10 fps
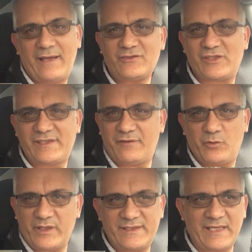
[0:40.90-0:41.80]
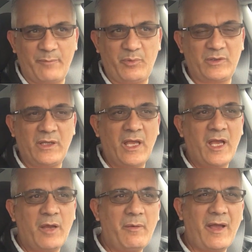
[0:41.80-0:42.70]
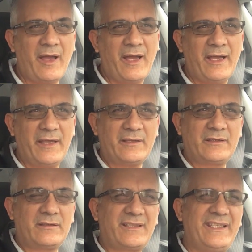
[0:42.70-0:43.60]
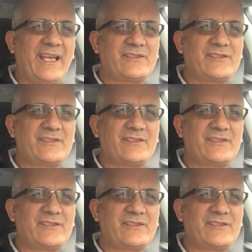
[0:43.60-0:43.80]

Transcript: Just give you an example. Kia